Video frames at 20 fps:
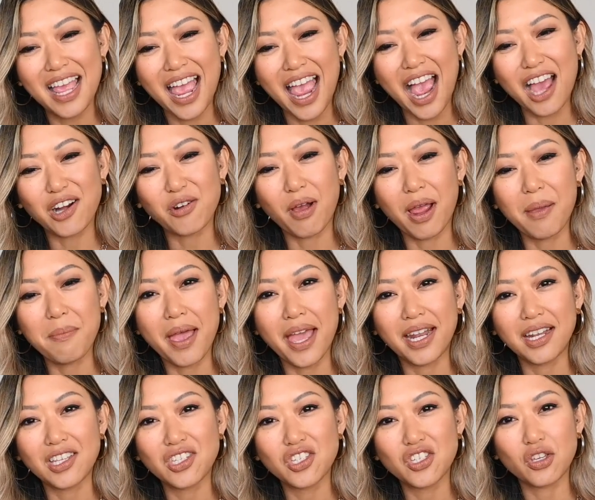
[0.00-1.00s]
How do I
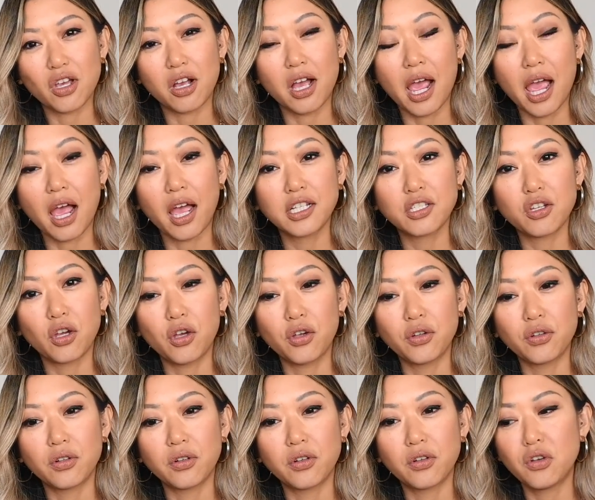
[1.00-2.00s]
manage? I
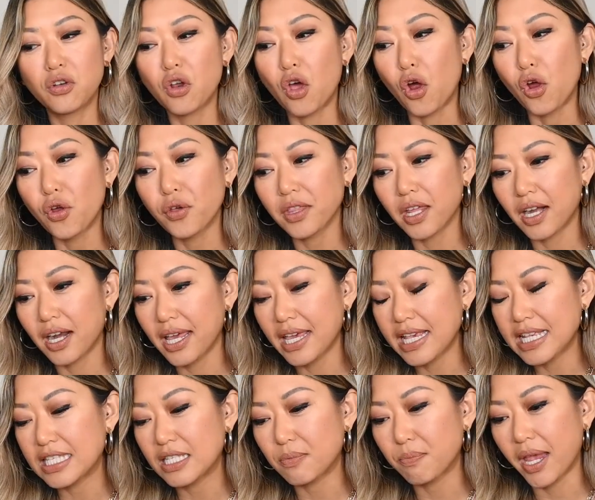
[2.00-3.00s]
don't know that I
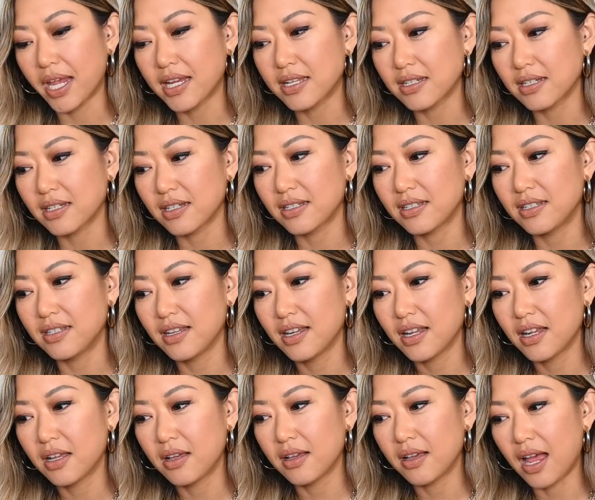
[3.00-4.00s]
expected
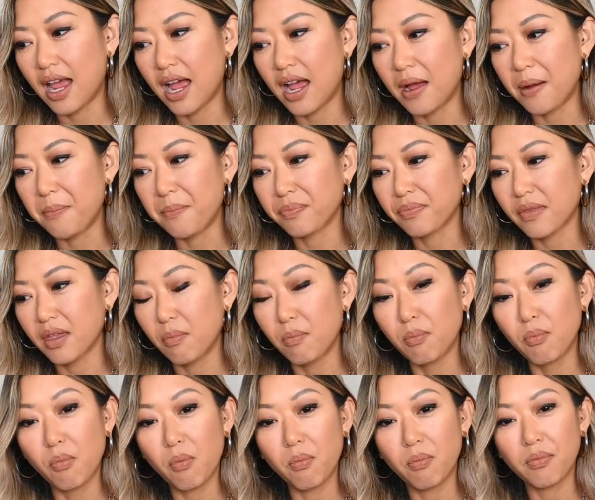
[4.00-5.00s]

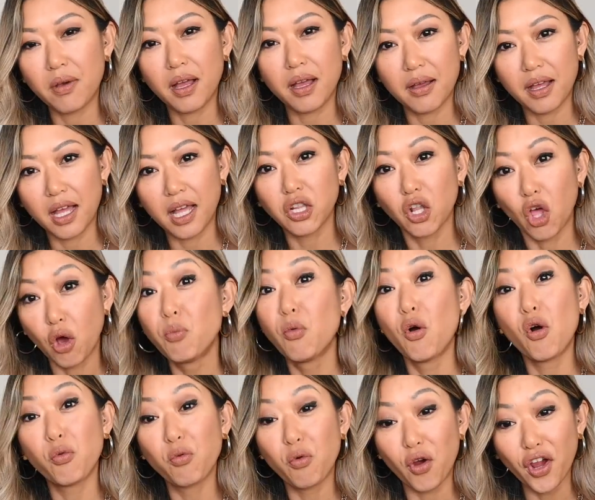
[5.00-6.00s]
a lot
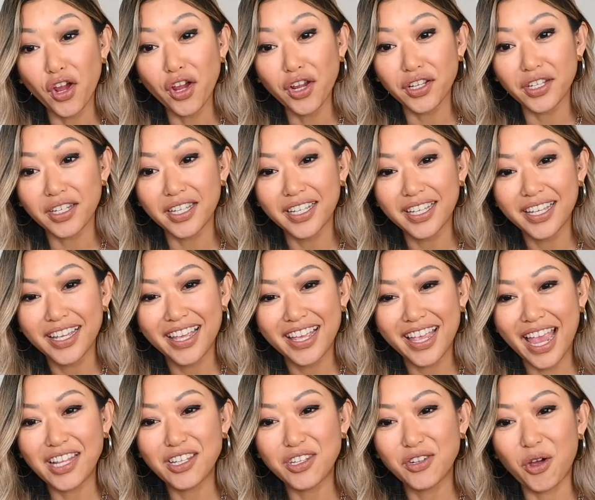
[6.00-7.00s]
more work,
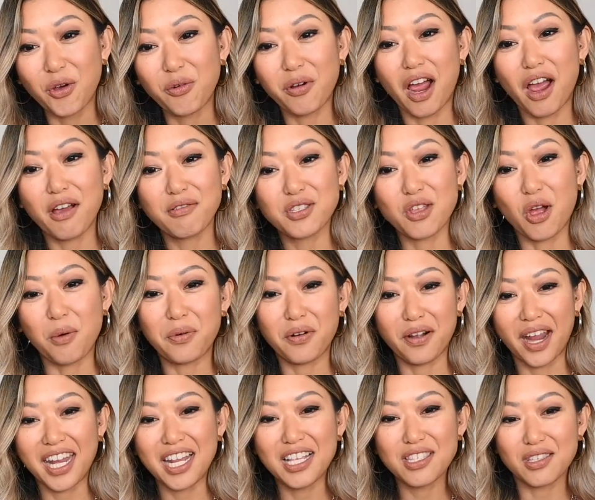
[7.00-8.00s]
and I was
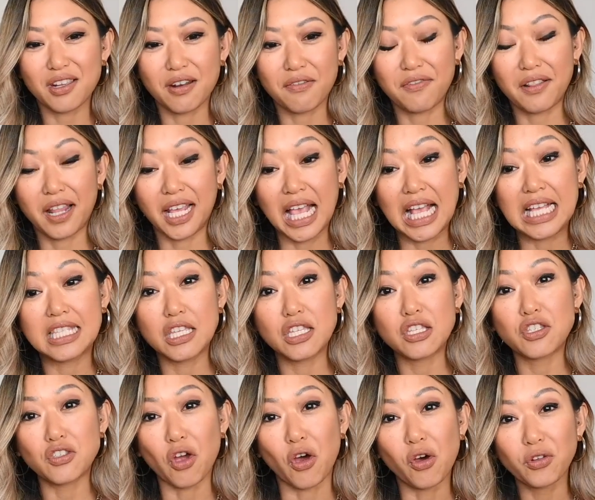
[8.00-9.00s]
operating sort of as a
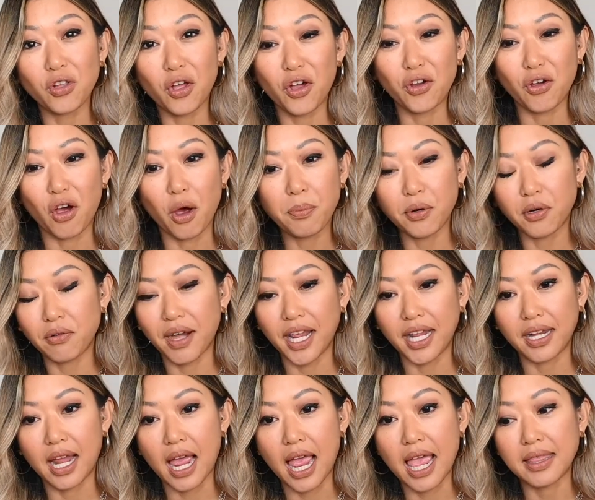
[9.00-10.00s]
solo
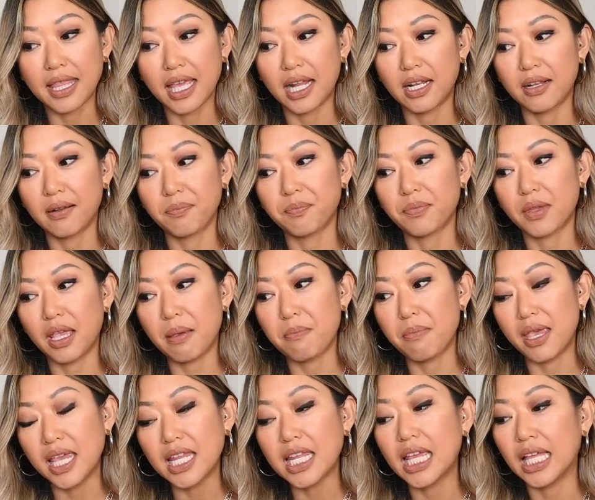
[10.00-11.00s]
operator, and then
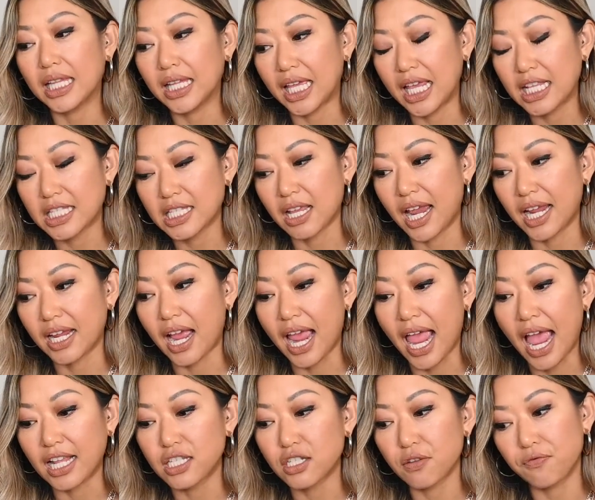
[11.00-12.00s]
immediately it's I
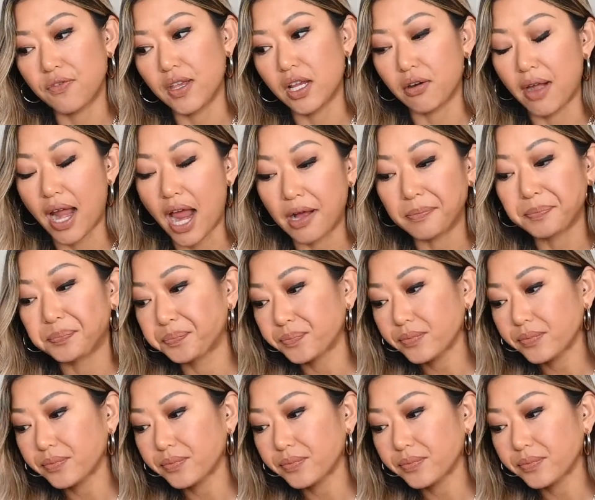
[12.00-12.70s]
had to figure out